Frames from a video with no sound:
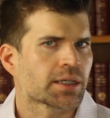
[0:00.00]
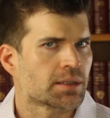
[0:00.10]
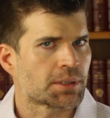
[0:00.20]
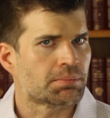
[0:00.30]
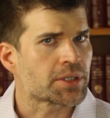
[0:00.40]
going
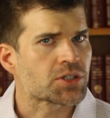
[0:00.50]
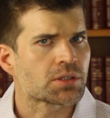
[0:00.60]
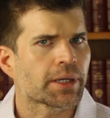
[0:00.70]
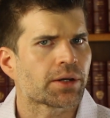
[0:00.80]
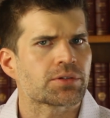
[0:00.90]
to be
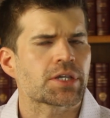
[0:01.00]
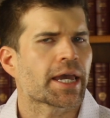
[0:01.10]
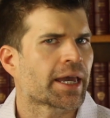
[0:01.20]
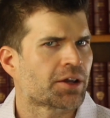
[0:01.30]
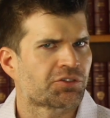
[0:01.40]
misdemeanors
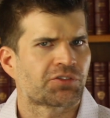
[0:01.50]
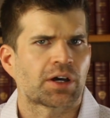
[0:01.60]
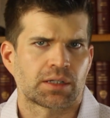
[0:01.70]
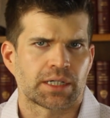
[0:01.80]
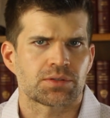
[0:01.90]
and
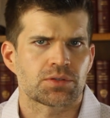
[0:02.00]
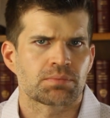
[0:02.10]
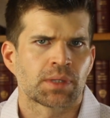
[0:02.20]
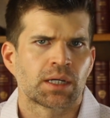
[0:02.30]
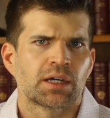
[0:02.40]
felonies.
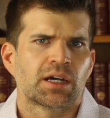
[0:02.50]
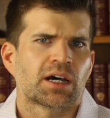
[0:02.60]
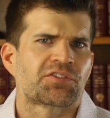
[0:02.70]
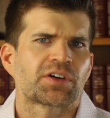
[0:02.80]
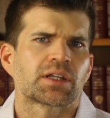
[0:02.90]

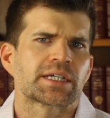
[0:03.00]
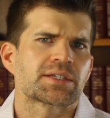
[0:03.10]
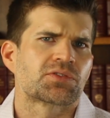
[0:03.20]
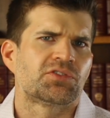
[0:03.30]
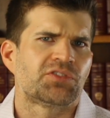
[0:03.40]
A felony
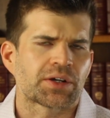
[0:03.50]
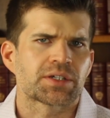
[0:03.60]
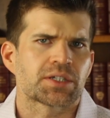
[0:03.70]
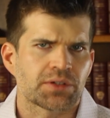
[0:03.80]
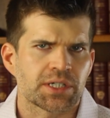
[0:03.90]
is a very
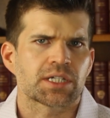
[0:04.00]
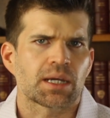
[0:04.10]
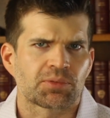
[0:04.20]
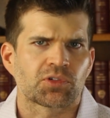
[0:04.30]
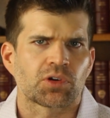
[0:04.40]
serious
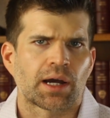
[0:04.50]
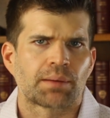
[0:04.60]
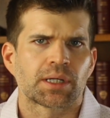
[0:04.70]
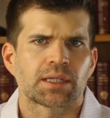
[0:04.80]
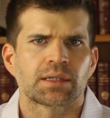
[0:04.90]
type of
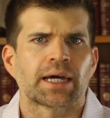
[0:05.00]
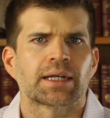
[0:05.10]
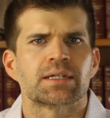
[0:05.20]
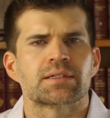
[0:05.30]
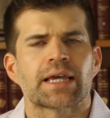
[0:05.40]
crime
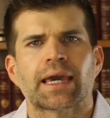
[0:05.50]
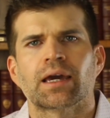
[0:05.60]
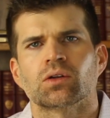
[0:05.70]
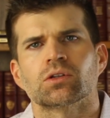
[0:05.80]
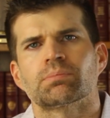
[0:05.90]
that is
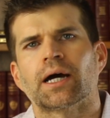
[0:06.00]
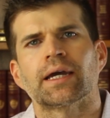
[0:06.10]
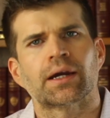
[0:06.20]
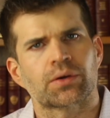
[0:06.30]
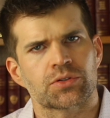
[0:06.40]
handled
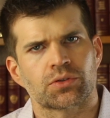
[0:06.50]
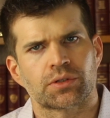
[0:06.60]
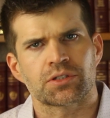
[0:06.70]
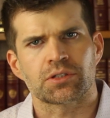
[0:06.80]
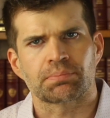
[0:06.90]
by
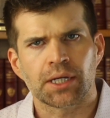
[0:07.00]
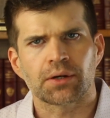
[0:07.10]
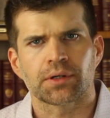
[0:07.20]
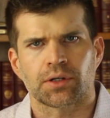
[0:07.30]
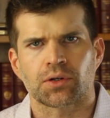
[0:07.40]
Arizona's
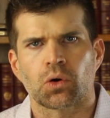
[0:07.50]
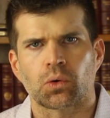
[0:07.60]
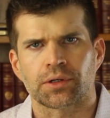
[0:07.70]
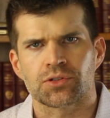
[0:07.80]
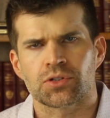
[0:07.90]
superior
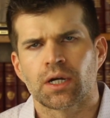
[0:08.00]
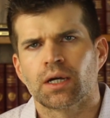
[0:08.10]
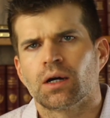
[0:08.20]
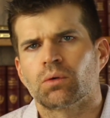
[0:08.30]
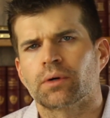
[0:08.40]
courts,
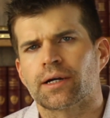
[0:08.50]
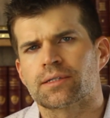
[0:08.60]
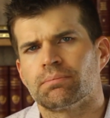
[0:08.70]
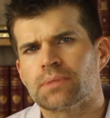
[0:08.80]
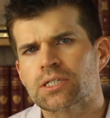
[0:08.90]

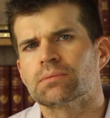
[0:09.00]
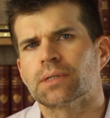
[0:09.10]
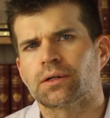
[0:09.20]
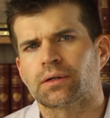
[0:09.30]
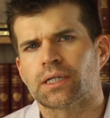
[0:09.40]
whereas a
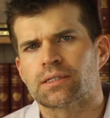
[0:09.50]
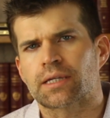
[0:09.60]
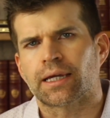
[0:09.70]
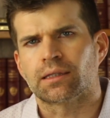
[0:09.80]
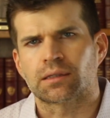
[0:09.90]
misdemeanor is
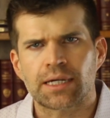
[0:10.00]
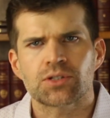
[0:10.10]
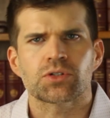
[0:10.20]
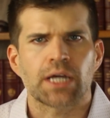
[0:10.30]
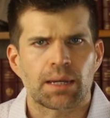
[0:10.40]
a
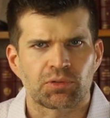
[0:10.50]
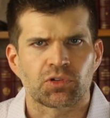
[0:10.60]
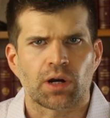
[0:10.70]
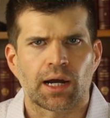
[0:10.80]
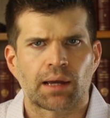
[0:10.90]
lesser type of
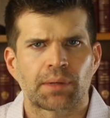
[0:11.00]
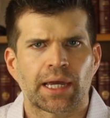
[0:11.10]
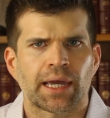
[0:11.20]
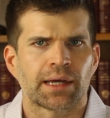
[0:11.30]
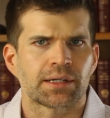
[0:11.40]
crime
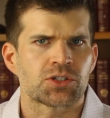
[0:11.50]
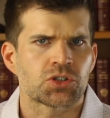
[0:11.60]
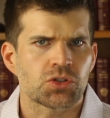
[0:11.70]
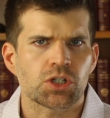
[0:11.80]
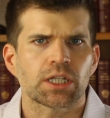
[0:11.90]
and is
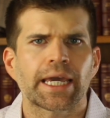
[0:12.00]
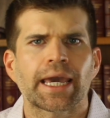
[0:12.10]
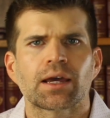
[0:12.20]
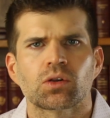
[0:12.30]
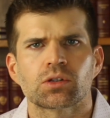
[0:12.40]
usually
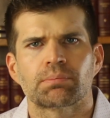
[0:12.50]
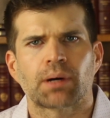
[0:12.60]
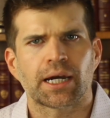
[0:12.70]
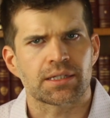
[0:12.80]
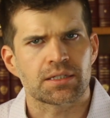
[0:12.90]
handled
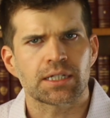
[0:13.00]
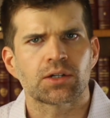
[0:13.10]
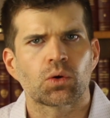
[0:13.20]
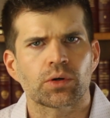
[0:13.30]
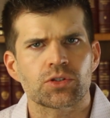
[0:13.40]
by the city
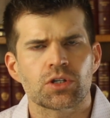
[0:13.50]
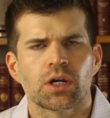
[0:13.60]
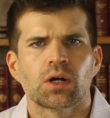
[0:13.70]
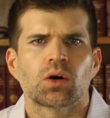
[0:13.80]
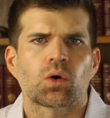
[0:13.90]
courts
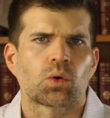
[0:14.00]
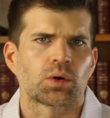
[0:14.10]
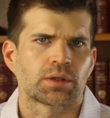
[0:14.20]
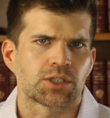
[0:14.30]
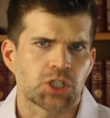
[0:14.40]

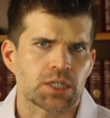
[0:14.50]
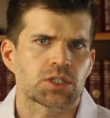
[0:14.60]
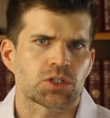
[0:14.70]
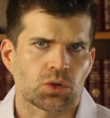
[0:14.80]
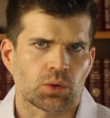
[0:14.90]
or the
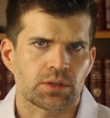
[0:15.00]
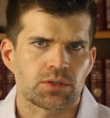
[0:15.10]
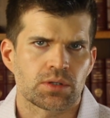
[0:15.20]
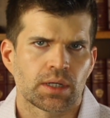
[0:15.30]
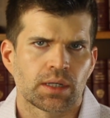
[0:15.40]
justice courts.